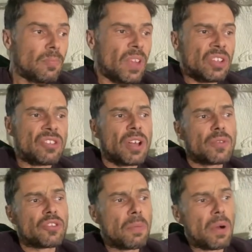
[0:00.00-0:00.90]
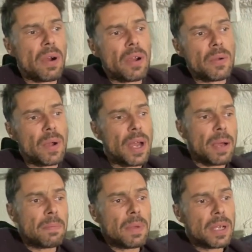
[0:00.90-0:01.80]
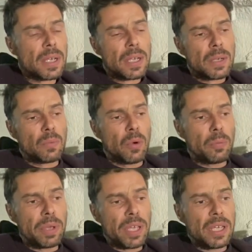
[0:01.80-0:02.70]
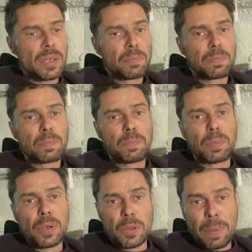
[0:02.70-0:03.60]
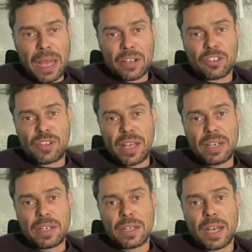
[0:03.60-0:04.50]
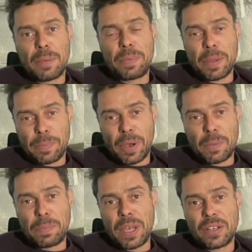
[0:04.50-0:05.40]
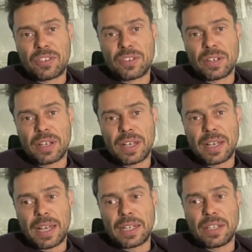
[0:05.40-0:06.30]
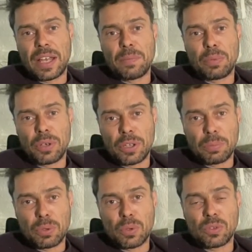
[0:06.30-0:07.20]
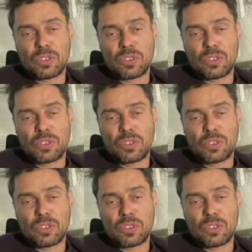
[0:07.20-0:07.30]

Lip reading: So tomorrow we'll be putting the ballast in bit by bit, and then putting the boards